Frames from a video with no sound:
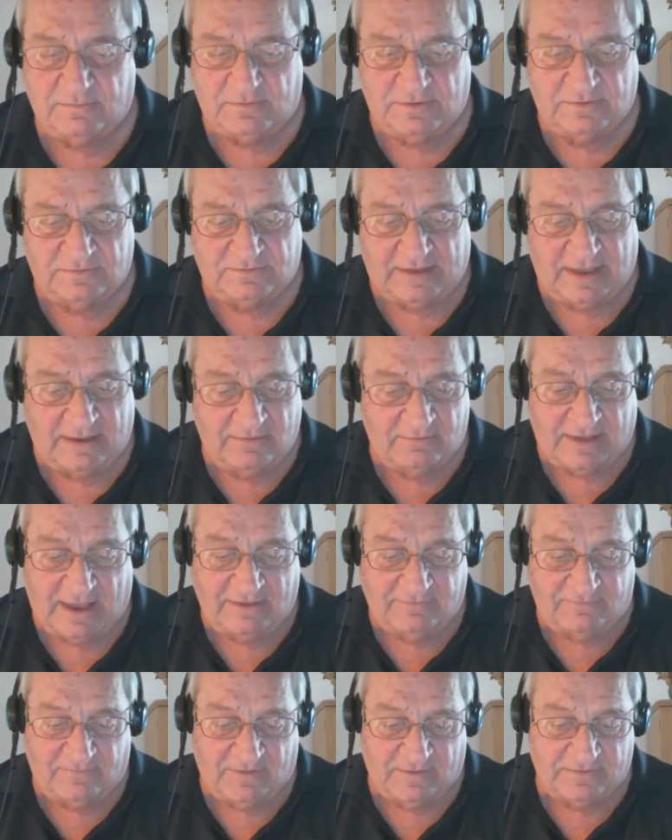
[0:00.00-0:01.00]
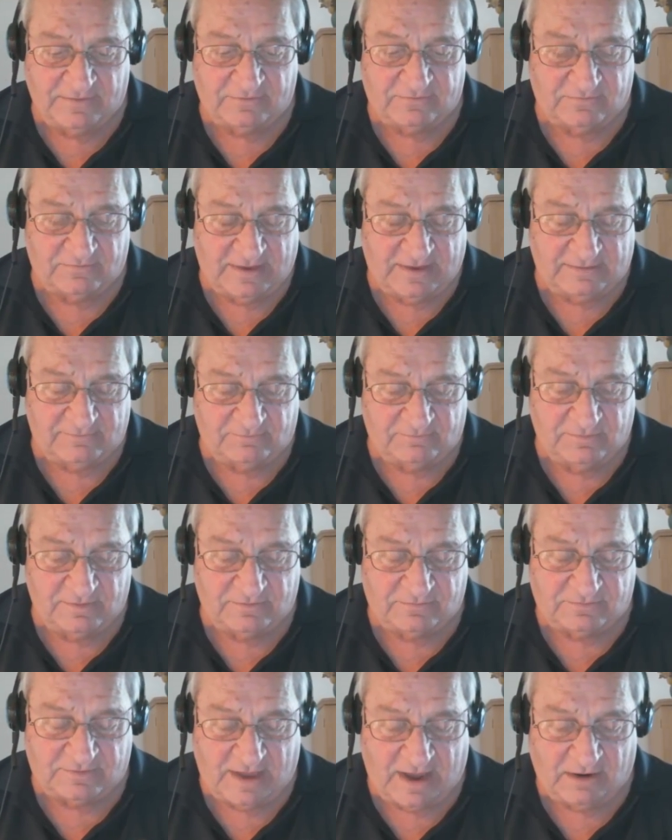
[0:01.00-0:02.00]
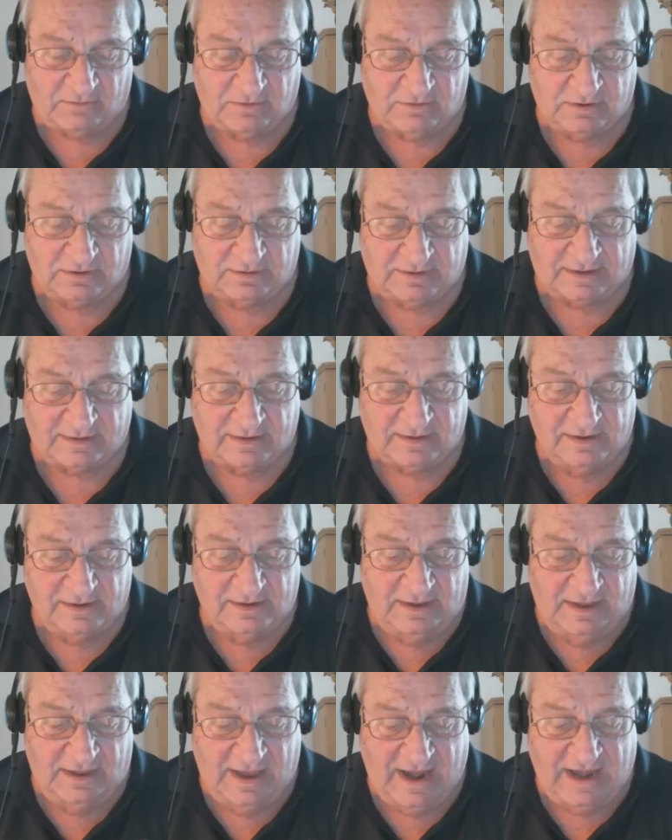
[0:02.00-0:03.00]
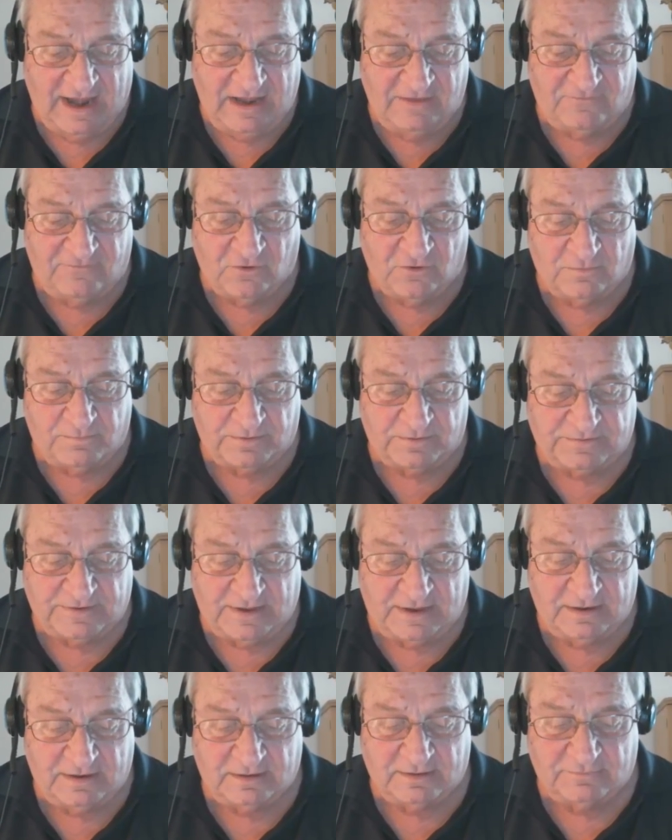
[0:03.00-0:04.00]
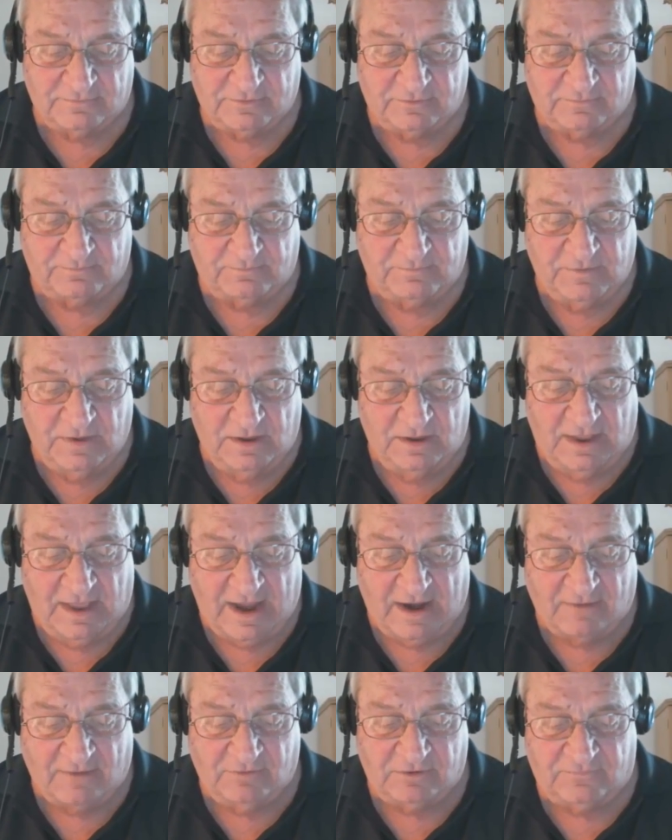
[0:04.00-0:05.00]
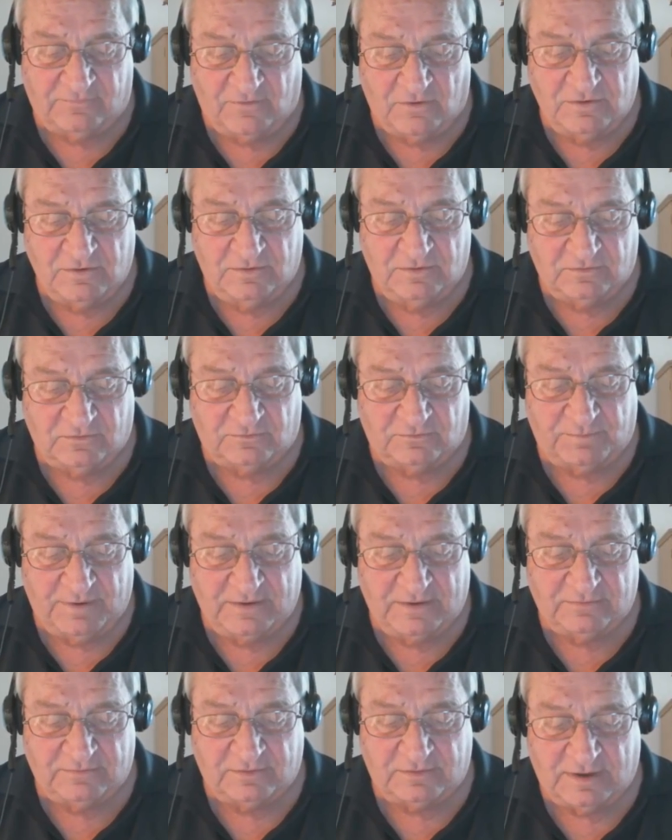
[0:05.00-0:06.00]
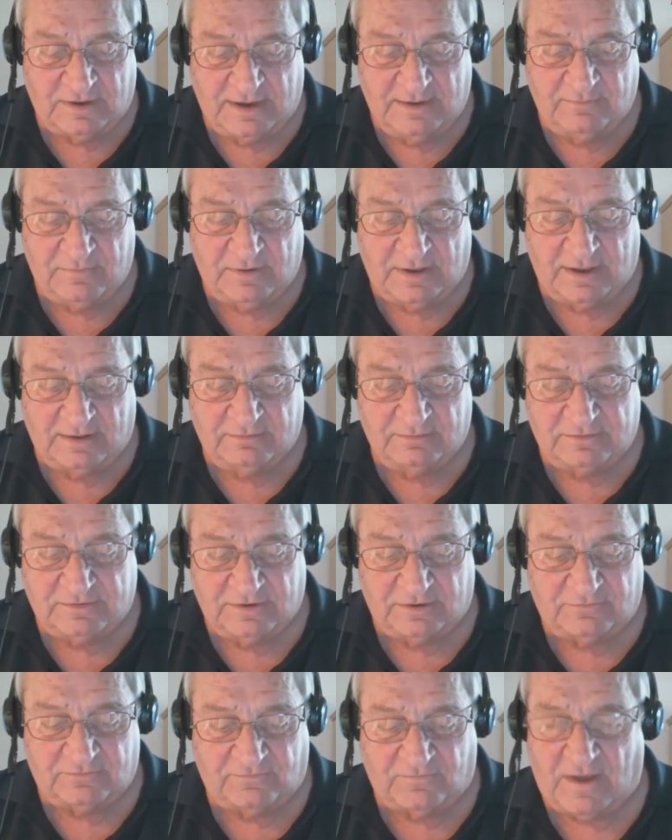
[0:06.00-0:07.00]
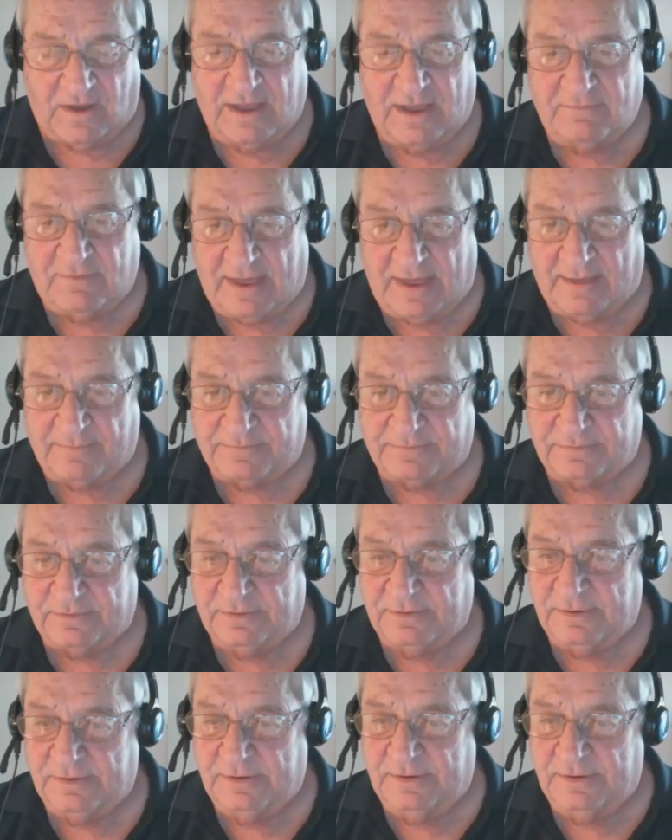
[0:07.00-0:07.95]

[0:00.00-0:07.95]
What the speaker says: Because I found this staggering that 84% of the average phone user spends their time on just 5 apps.